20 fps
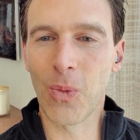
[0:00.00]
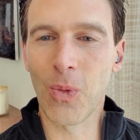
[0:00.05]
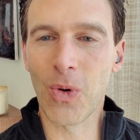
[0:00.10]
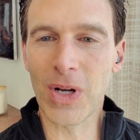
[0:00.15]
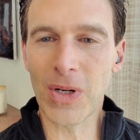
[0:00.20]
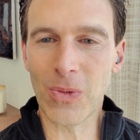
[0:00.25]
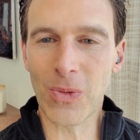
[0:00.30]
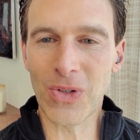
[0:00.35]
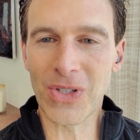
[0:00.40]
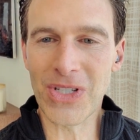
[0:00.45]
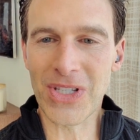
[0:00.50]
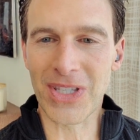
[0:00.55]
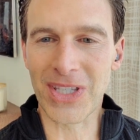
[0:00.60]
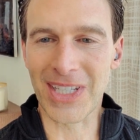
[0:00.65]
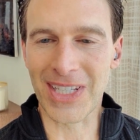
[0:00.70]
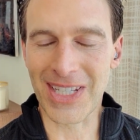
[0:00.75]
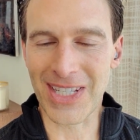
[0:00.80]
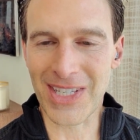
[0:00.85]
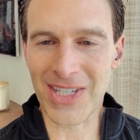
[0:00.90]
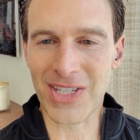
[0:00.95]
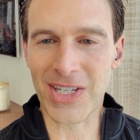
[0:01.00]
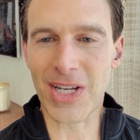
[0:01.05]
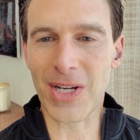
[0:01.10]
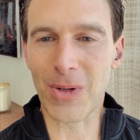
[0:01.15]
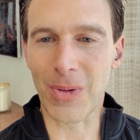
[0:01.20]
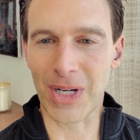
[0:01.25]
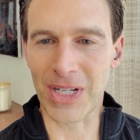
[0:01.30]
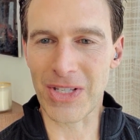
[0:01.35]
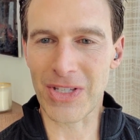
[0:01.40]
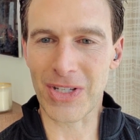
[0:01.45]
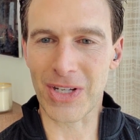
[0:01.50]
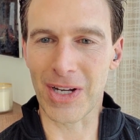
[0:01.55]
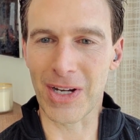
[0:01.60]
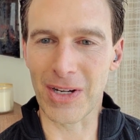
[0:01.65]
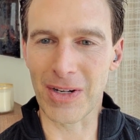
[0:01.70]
what was the sequence